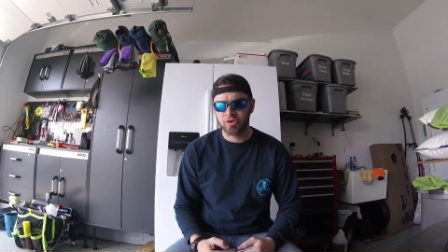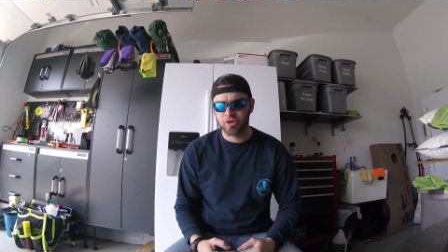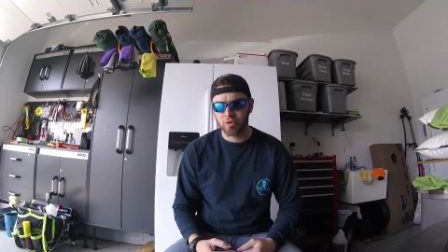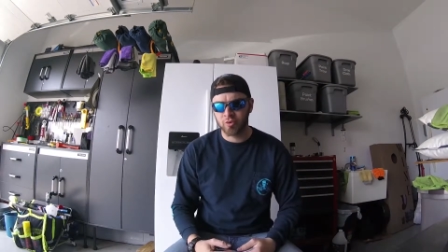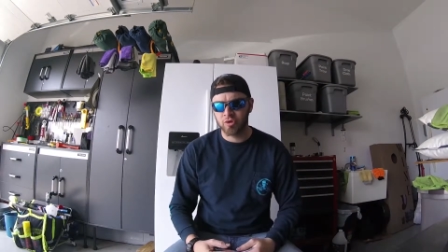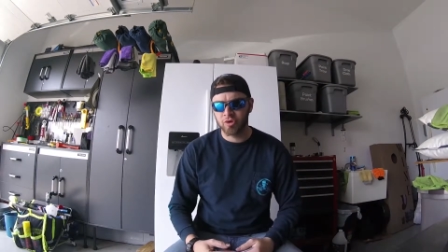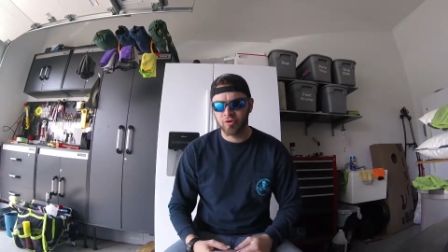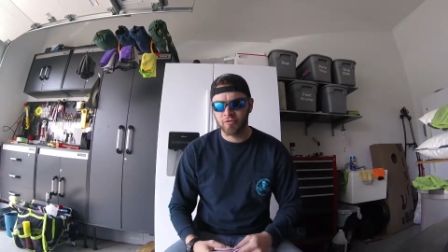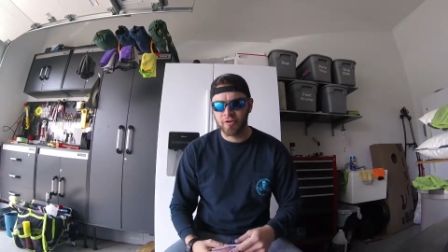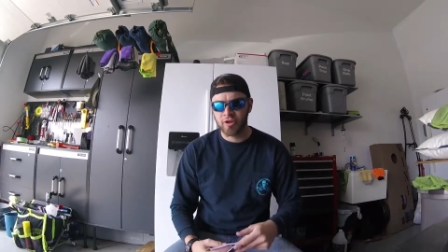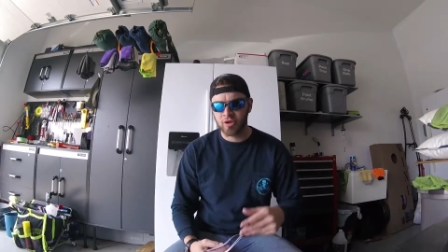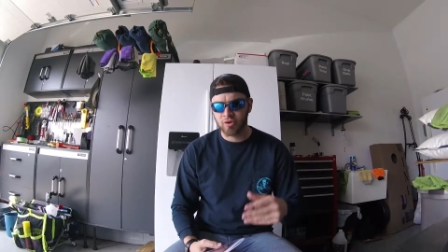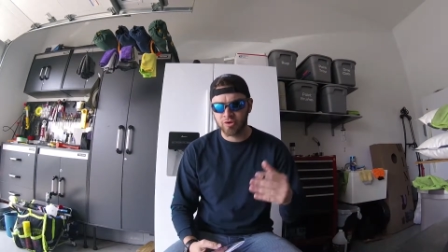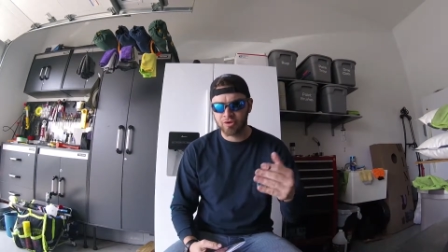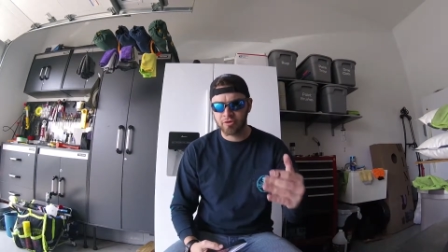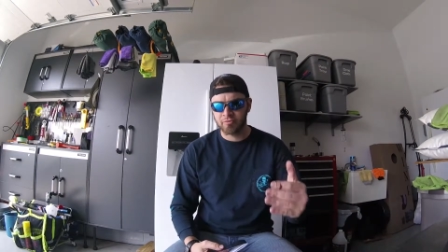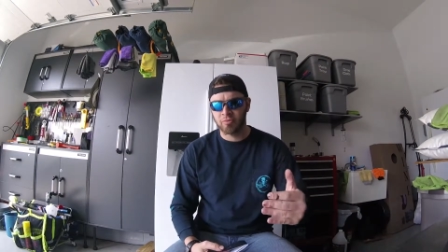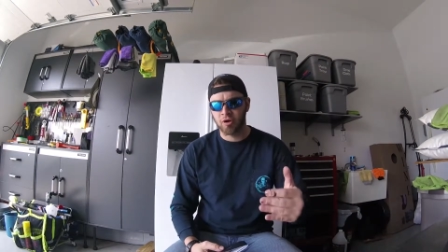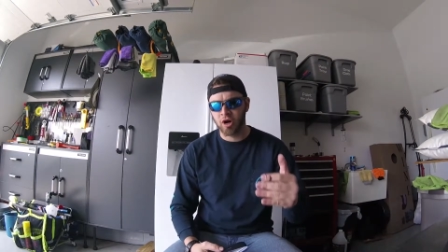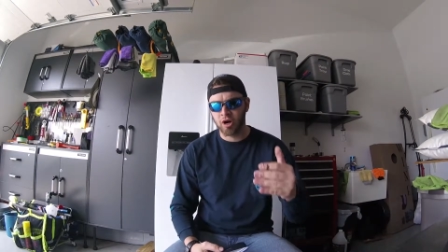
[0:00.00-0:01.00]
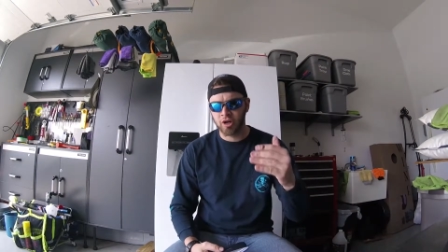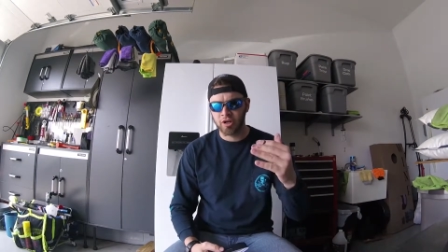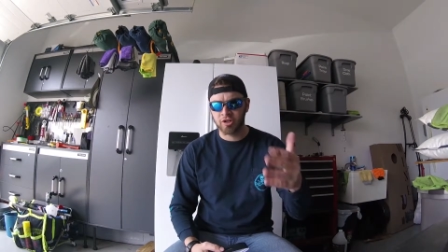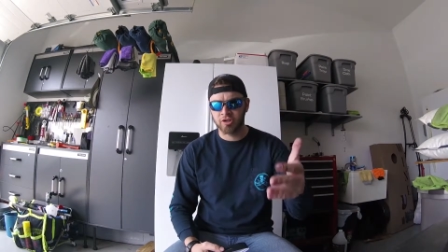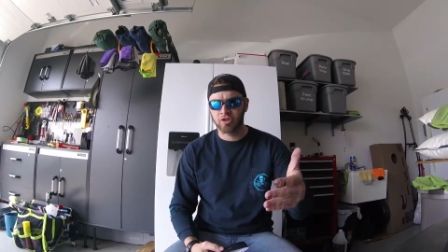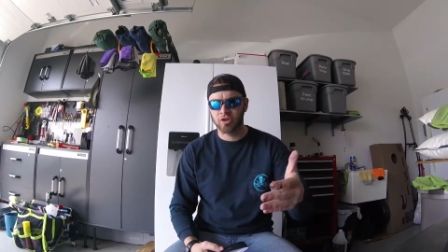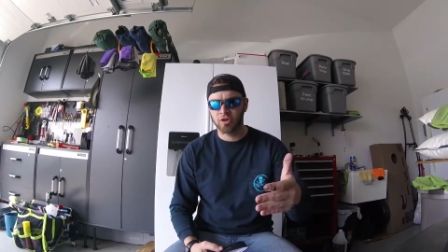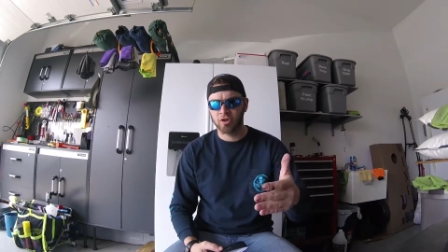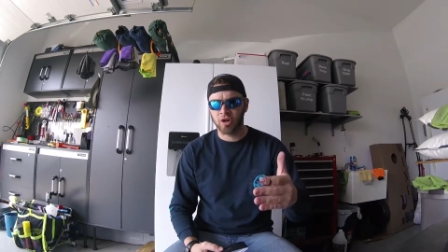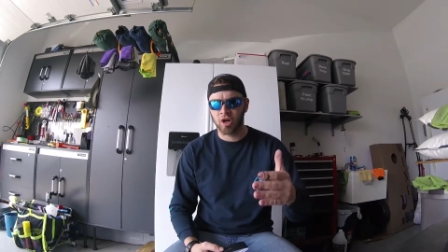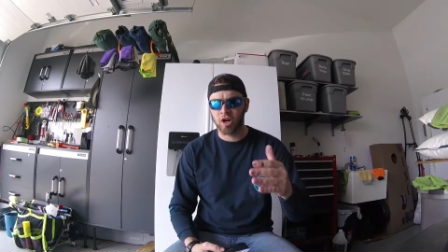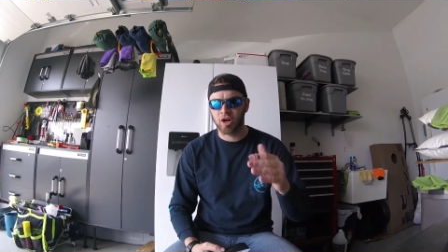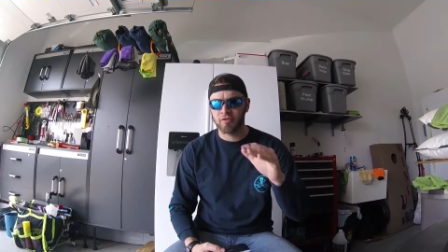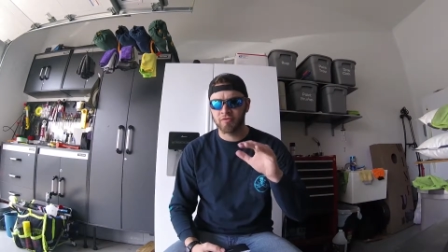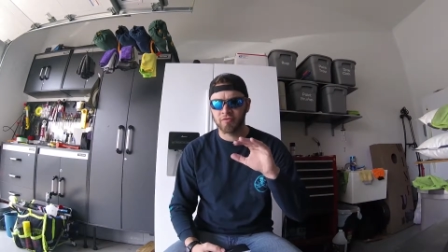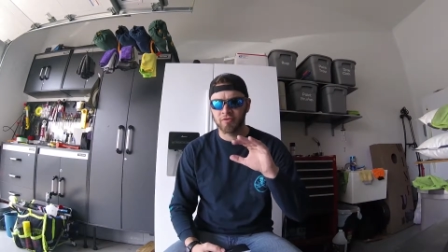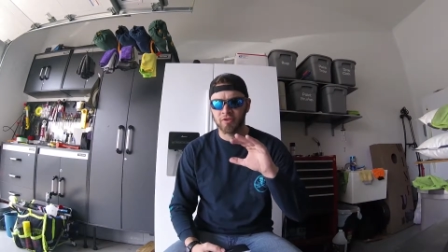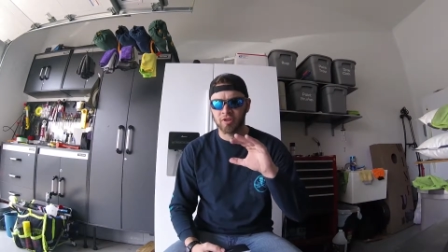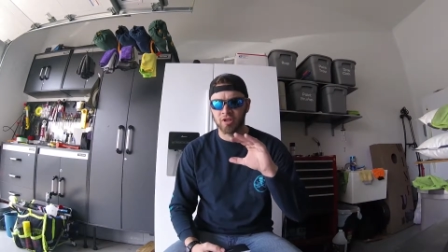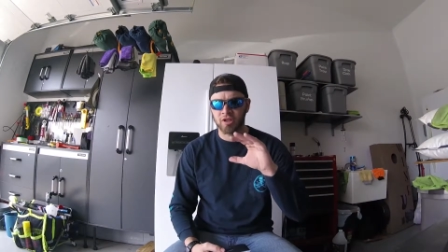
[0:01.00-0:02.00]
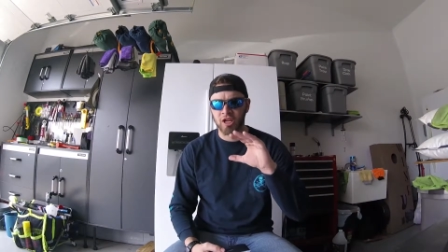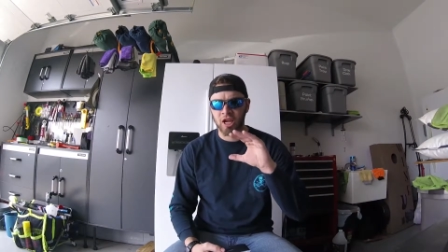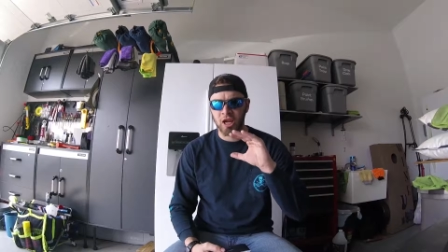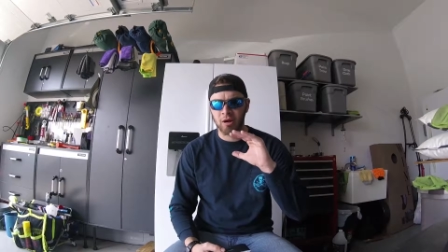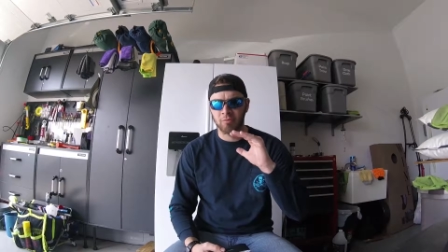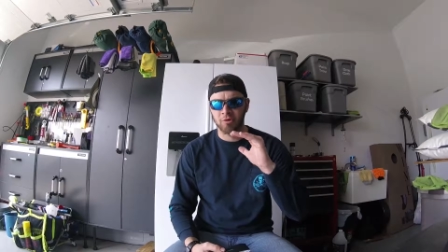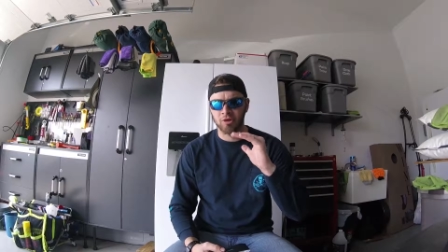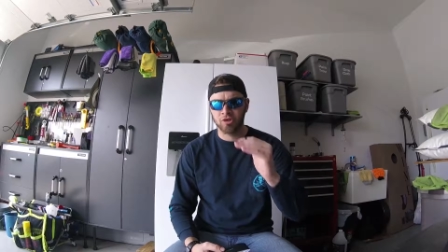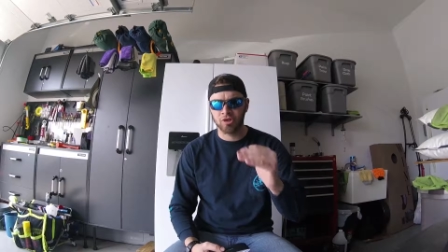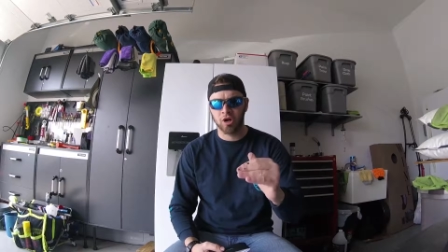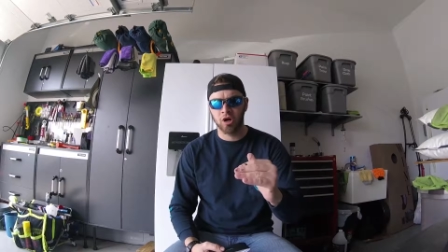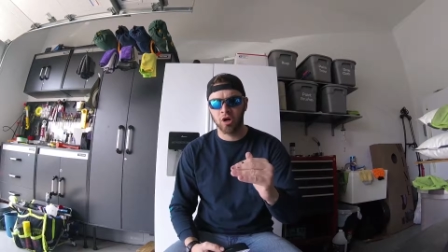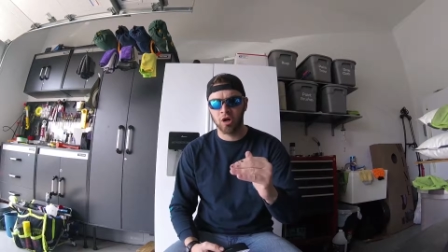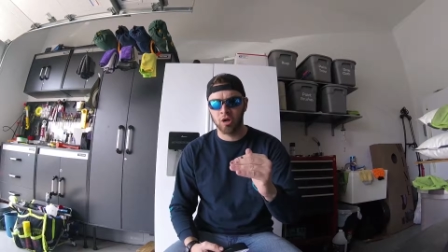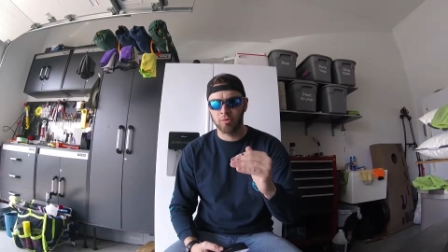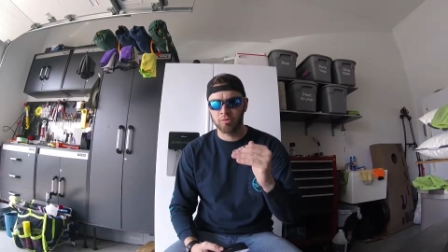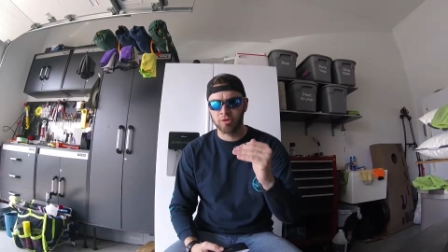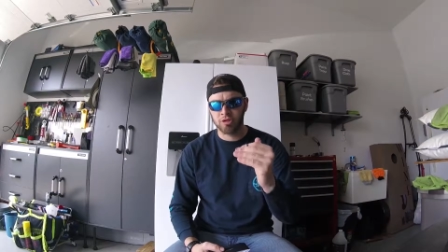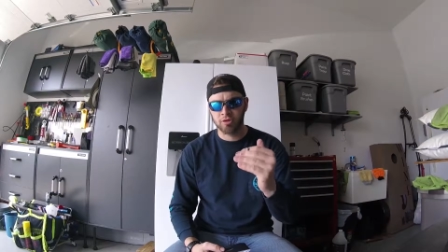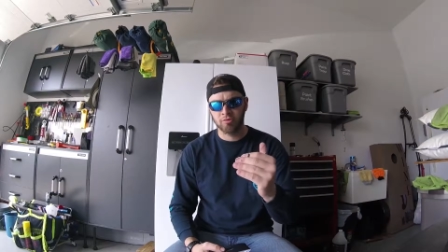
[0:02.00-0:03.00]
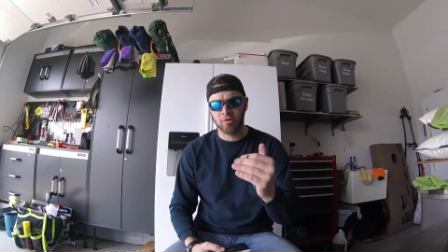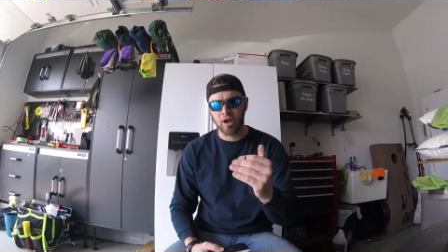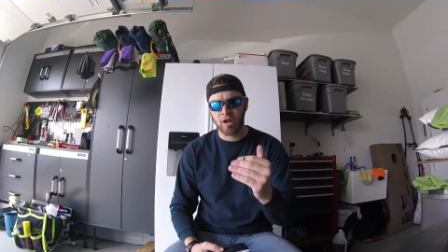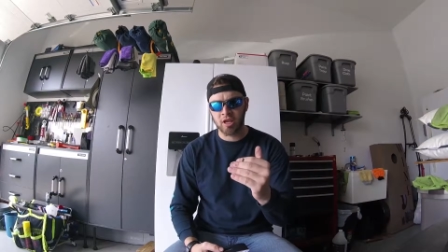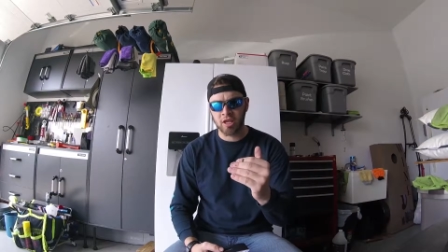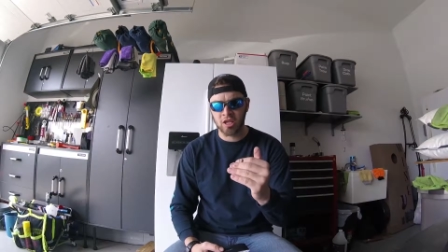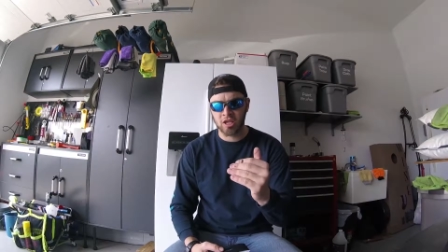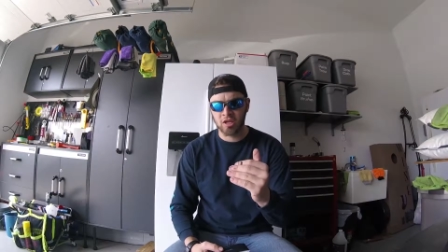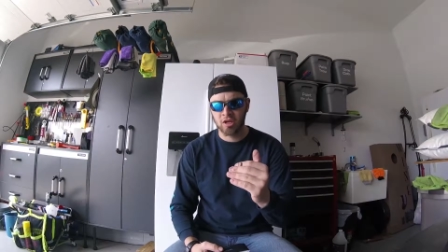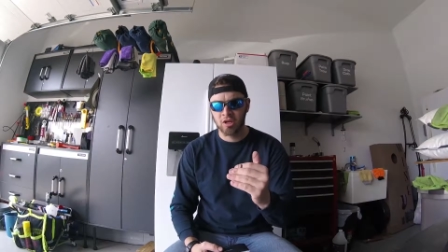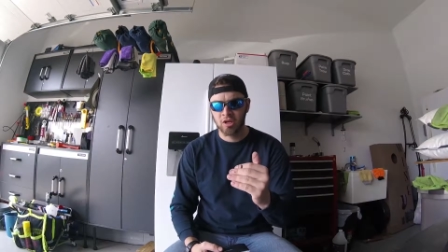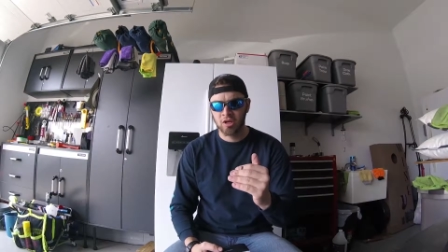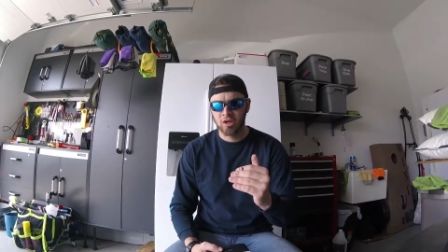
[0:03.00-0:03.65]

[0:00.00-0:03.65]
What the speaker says: so when your vehicle's in park and turned off, the camera's armed and ready.